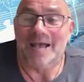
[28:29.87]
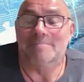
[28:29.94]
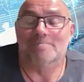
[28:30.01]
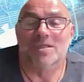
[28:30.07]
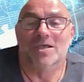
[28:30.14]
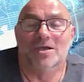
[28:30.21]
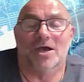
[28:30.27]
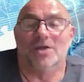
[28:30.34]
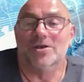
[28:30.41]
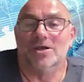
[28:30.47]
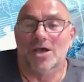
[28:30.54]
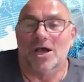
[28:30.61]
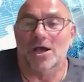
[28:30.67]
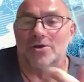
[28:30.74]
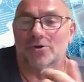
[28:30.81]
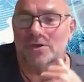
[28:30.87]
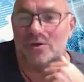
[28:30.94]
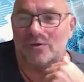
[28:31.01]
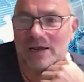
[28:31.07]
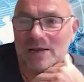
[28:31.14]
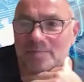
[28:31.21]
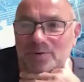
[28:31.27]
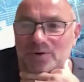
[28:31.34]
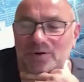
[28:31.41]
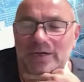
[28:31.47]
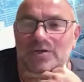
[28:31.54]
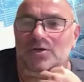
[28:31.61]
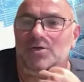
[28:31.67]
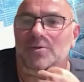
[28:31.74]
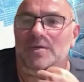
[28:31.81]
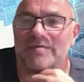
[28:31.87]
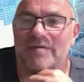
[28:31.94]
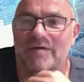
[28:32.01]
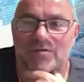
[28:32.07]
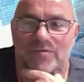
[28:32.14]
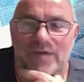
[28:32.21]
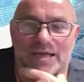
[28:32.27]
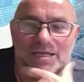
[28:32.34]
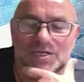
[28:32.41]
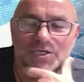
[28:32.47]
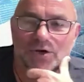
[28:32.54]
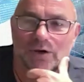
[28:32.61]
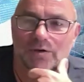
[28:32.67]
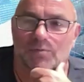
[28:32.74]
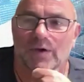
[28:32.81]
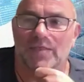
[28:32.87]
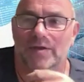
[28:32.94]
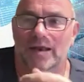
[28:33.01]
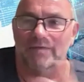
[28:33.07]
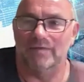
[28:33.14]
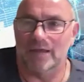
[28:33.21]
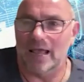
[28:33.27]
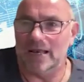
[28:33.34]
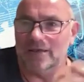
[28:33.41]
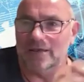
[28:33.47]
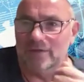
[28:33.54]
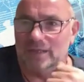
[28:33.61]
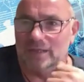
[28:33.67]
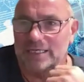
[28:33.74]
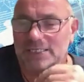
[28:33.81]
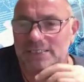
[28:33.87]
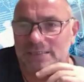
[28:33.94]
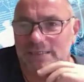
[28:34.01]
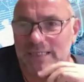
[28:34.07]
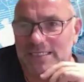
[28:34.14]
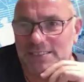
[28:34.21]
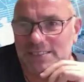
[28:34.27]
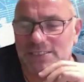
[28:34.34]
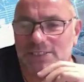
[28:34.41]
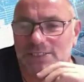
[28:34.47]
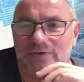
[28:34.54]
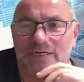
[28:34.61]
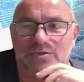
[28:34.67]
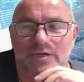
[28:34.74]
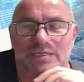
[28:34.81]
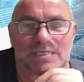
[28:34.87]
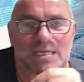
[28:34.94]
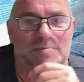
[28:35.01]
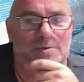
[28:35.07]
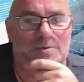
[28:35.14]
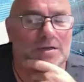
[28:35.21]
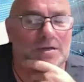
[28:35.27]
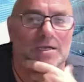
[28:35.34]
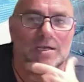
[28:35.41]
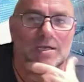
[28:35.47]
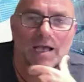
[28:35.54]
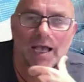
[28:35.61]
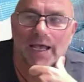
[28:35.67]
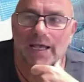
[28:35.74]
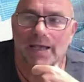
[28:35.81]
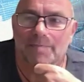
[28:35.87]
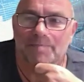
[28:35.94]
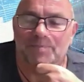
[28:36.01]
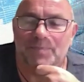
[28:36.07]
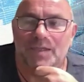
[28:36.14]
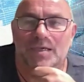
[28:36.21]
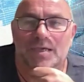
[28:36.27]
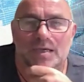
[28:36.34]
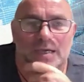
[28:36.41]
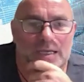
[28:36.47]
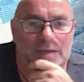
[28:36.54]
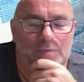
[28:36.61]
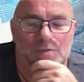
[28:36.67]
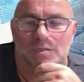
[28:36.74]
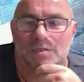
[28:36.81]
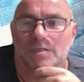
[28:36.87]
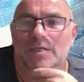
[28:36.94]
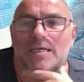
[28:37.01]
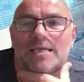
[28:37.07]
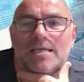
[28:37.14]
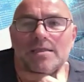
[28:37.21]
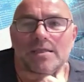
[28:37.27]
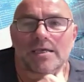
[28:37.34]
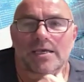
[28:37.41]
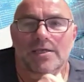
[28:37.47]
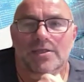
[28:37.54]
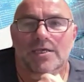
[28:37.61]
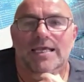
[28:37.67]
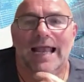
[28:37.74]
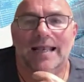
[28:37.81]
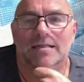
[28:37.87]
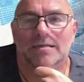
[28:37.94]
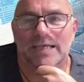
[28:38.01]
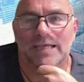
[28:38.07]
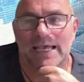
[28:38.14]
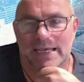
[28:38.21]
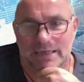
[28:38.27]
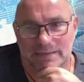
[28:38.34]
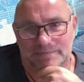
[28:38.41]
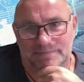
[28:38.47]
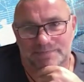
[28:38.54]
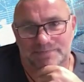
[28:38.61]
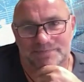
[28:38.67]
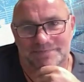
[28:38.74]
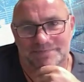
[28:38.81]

And another great book, I don't know whether you've ever read it, John, and whether any of your listeners are interested, but it was the Cattle King.